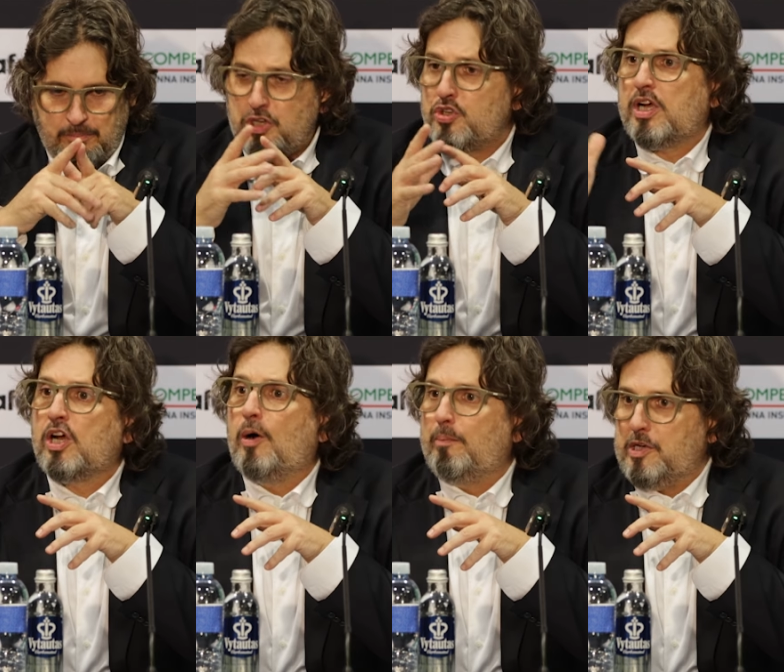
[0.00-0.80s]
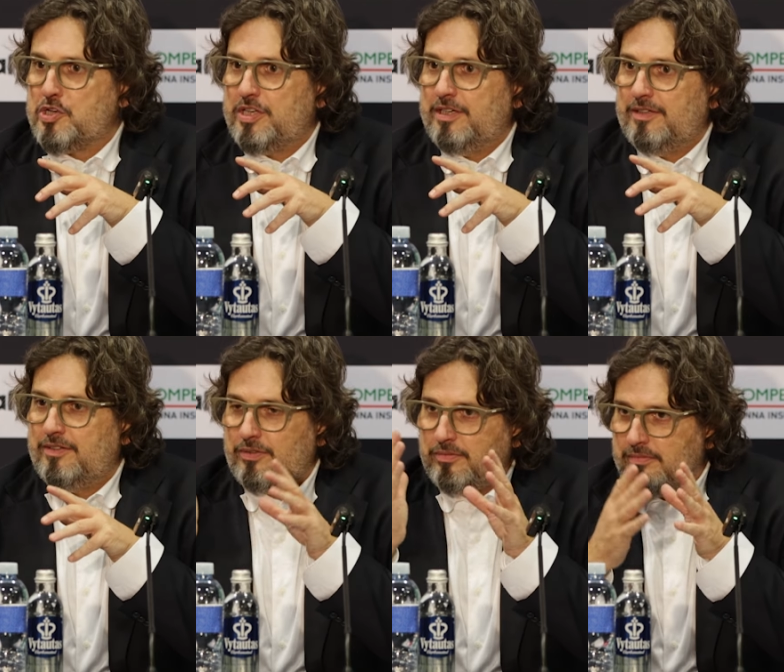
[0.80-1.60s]
mission accomplished.
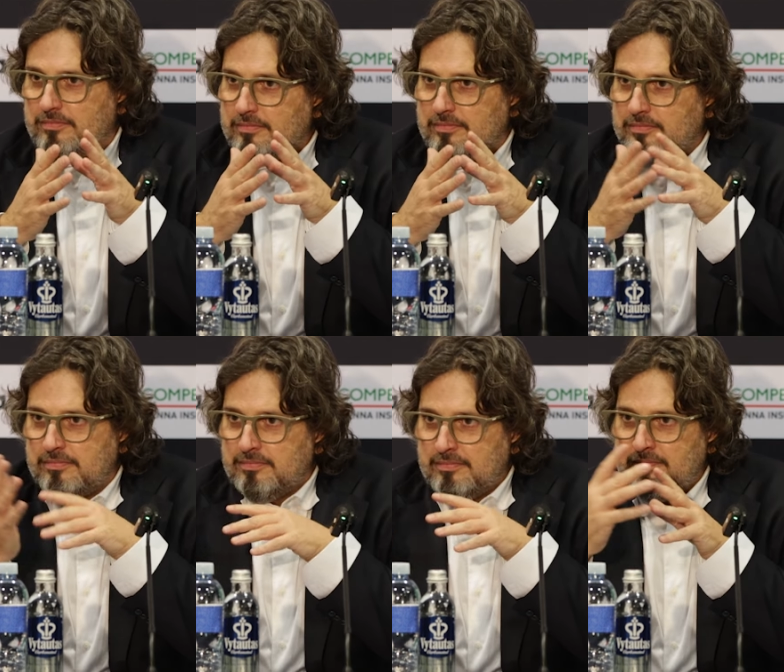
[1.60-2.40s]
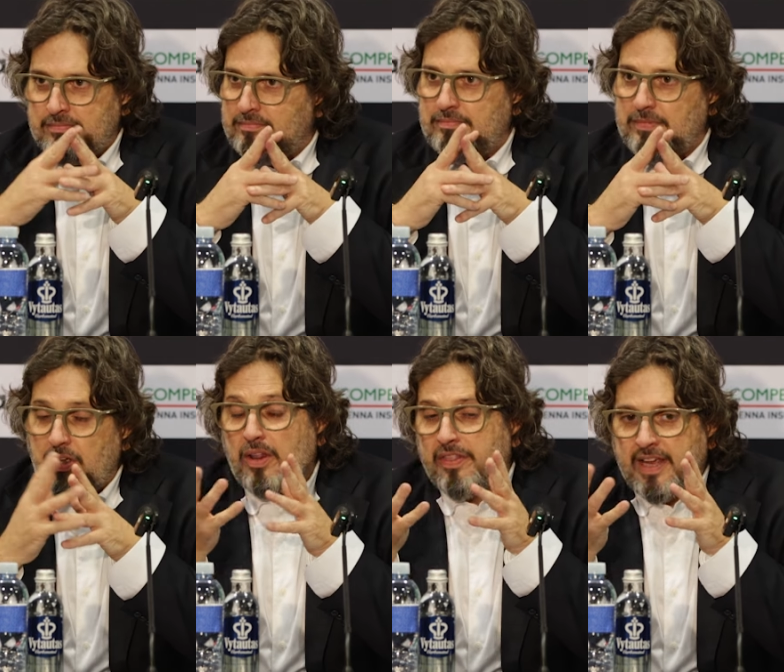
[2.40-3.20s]
So
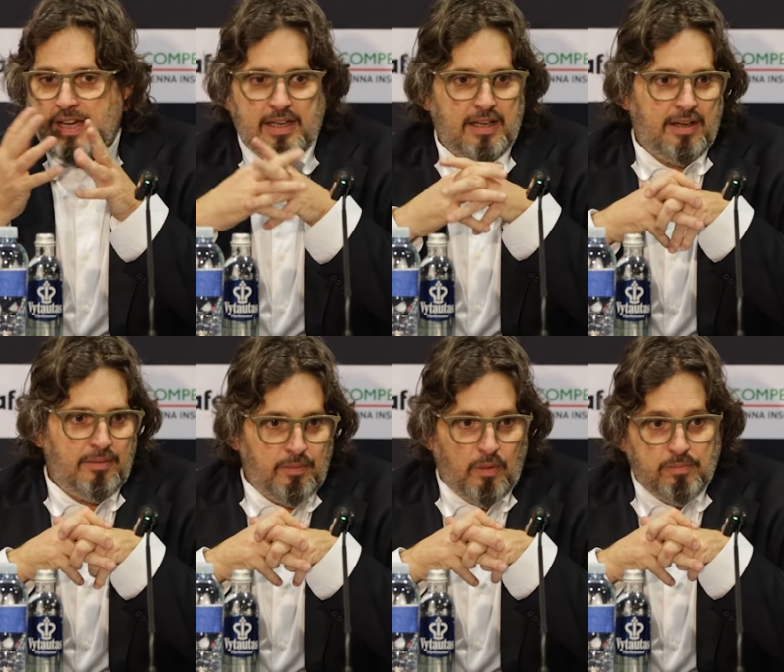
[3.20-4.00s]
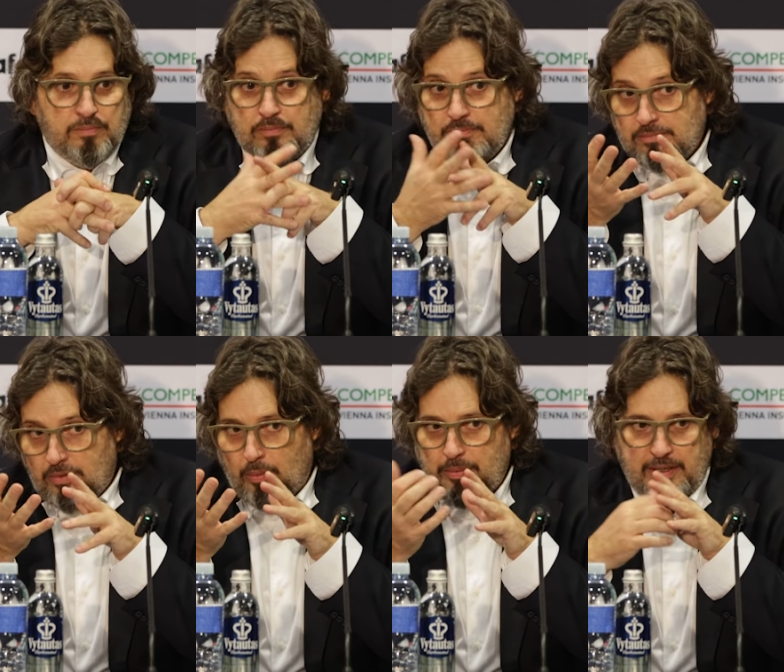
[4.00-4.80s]
the only thing that I
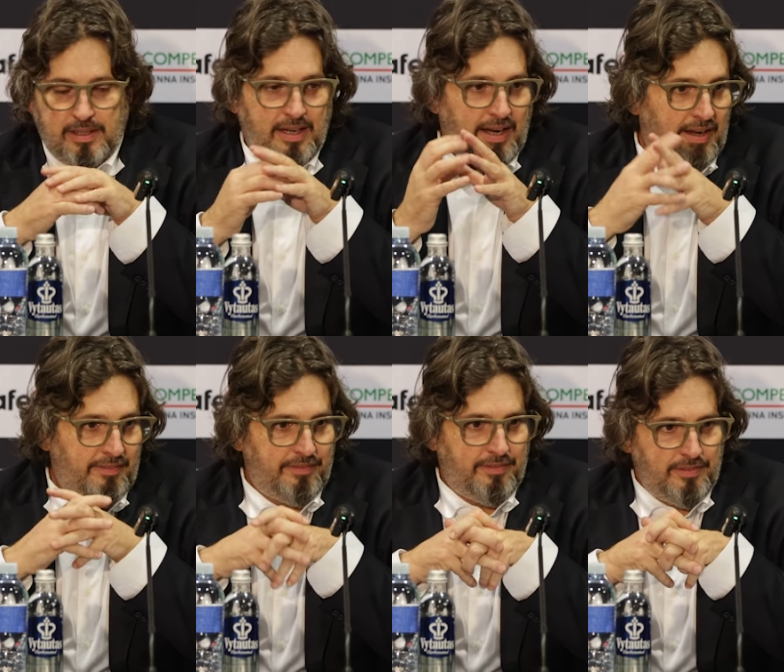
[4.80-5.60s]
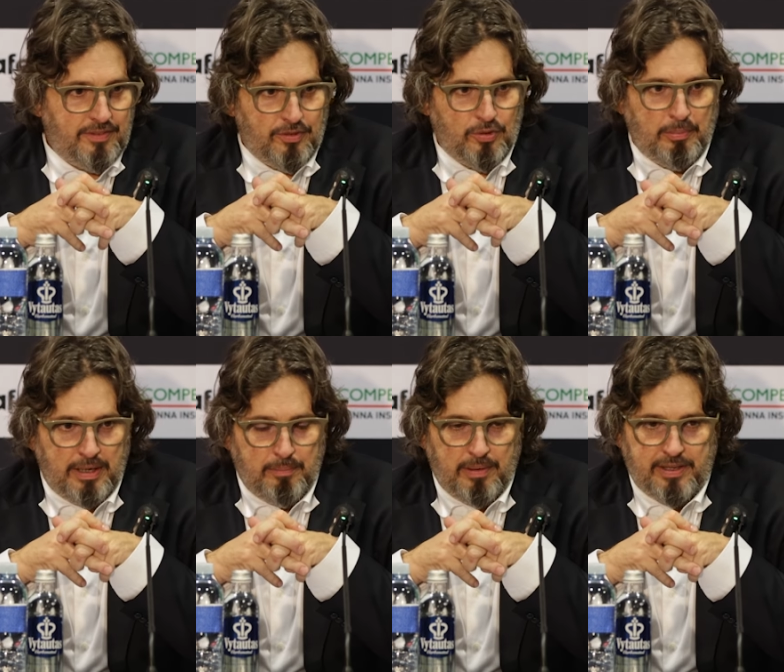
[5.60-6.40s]
hope that didn't have so
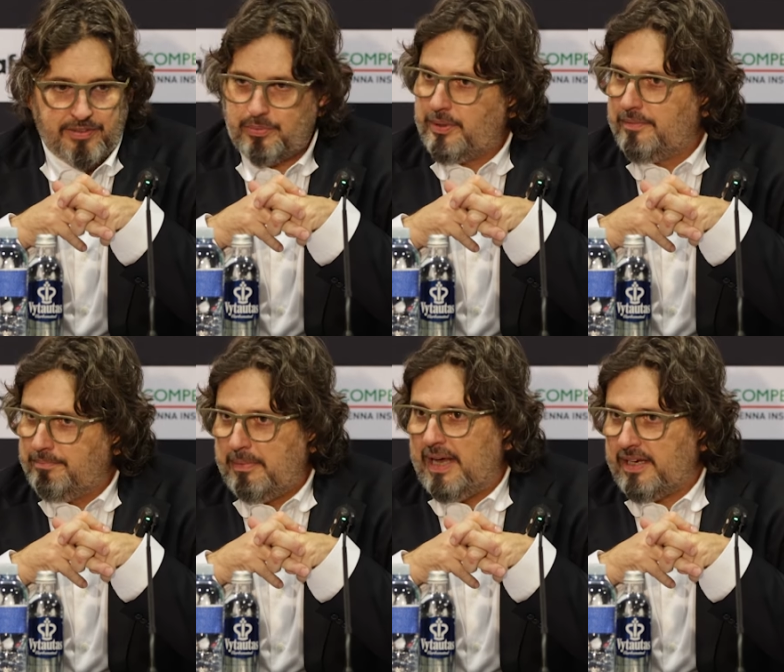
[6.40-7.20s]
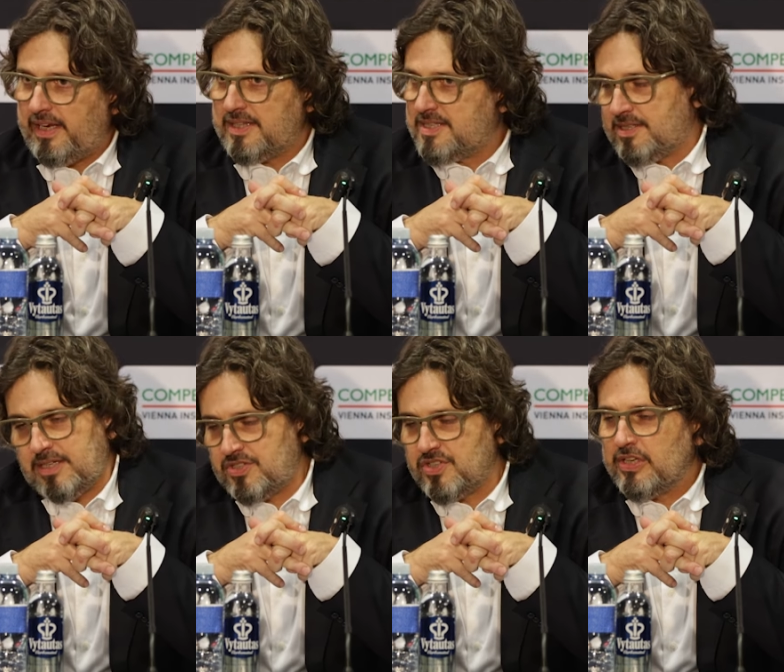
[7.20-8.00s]
many players with bad hits,
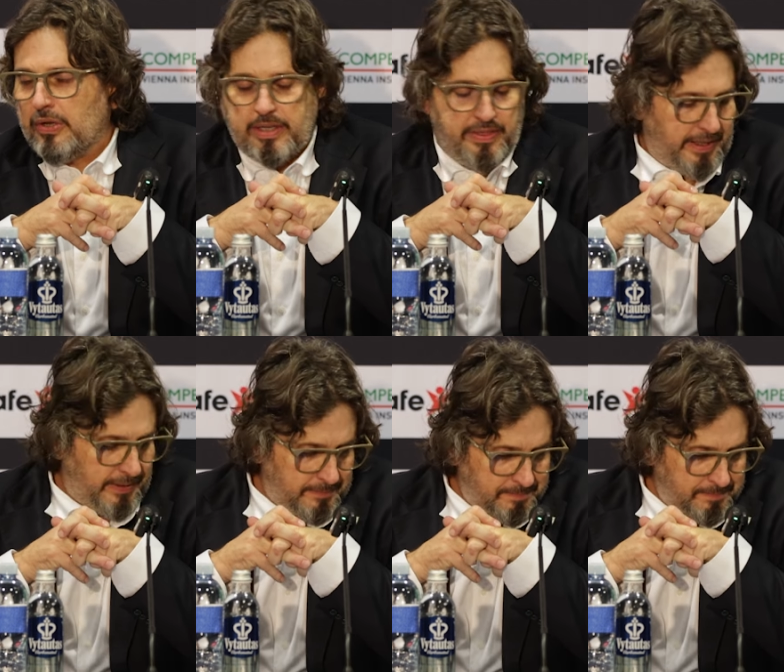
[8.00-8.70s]
this is the only thing.